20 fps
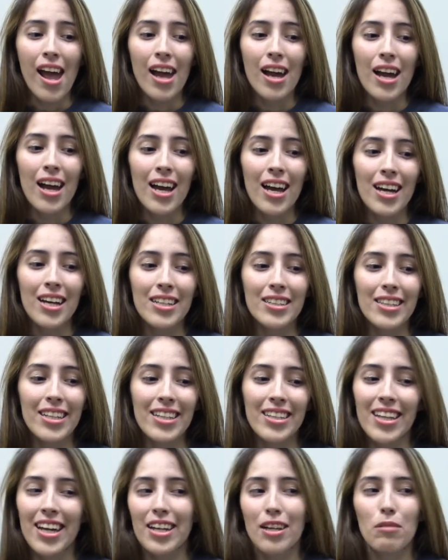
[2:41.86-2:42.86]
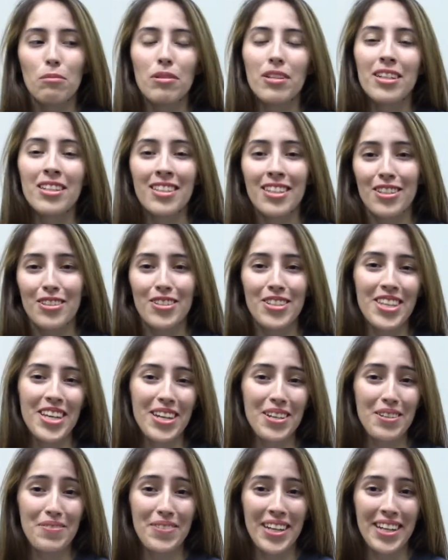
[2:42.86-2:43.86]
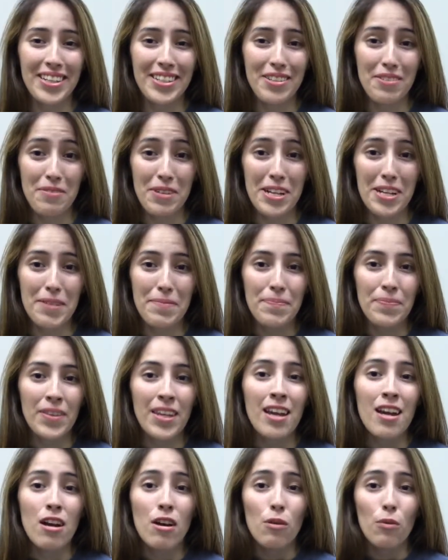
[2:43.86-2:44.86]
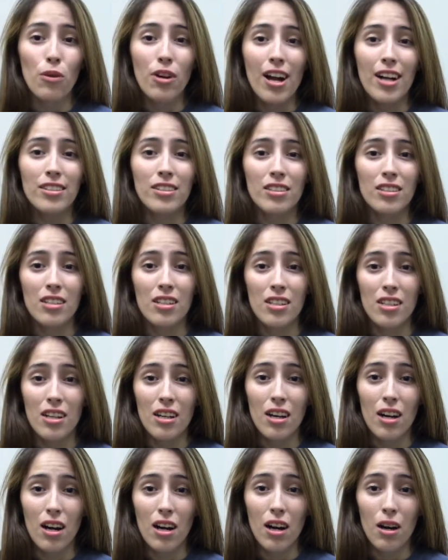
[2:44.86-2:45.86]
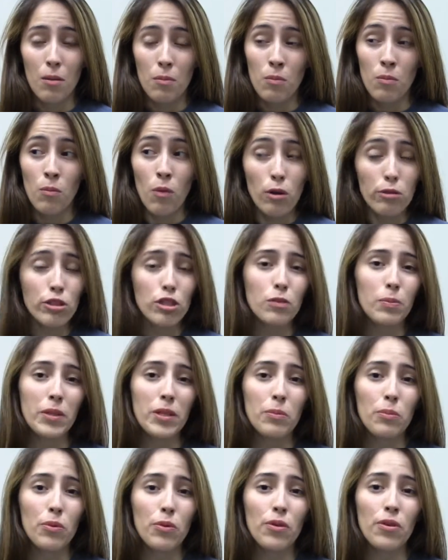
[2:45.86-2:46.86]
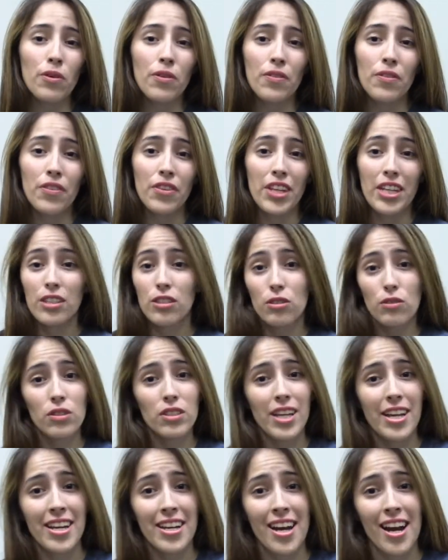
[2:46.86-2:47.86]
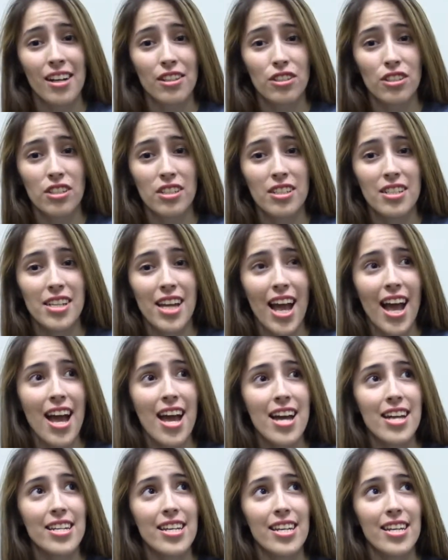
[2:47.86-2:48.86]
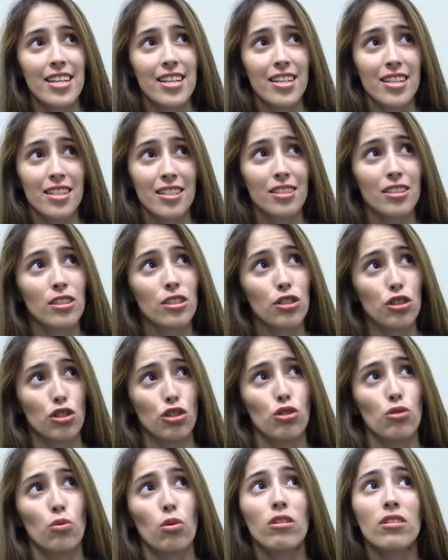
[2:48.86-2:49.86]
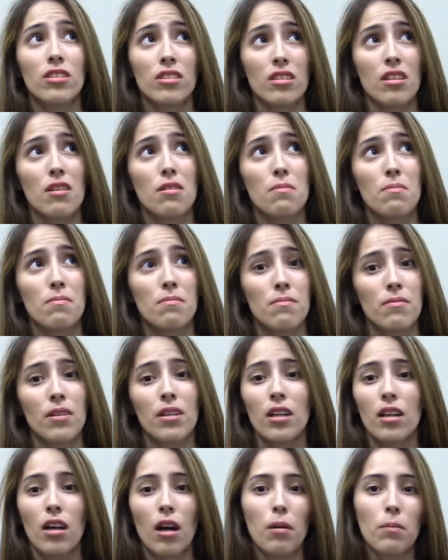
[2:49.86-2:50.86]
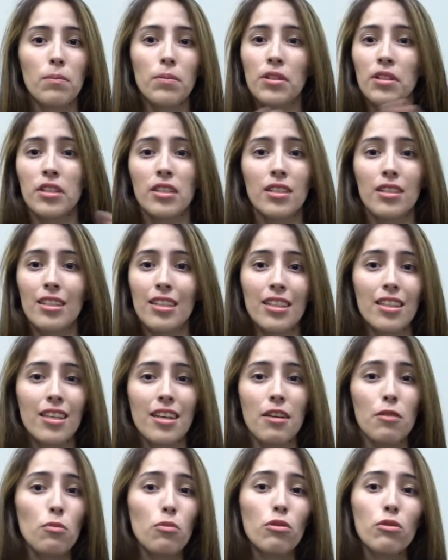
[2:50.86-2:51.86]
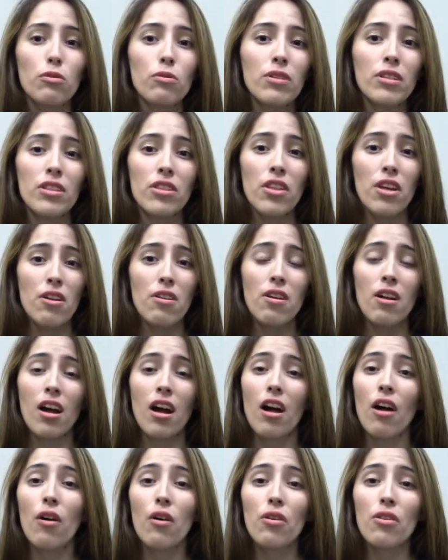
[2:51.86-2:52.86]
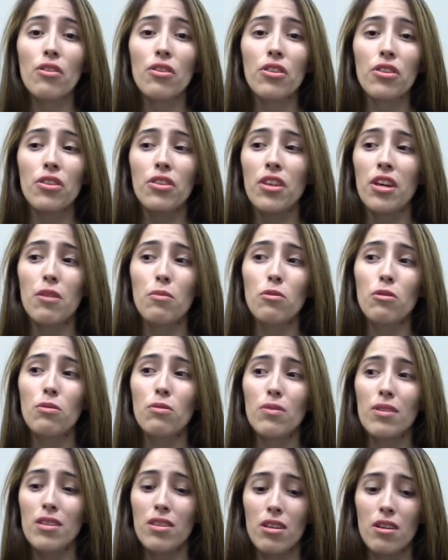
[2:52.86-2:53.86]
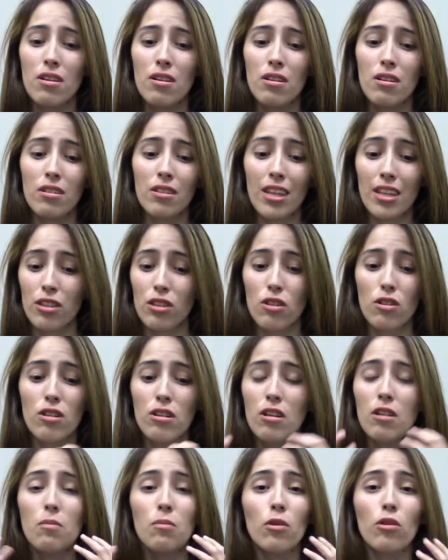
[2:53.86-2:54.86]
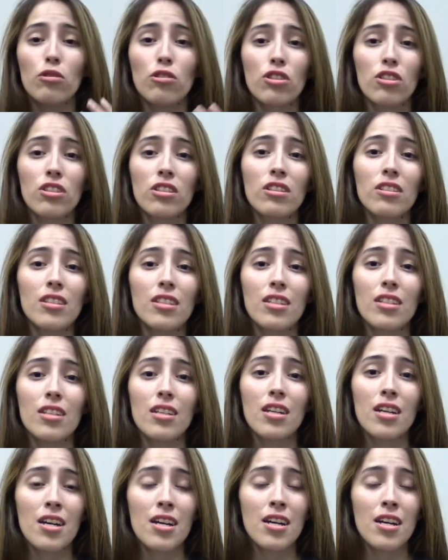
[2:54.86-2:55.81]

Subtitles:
And then I complain later that I'm gaining weight. Whereas to most people, they do take action, and it destroys them completely. They ruin their health, they ruin they're emotionally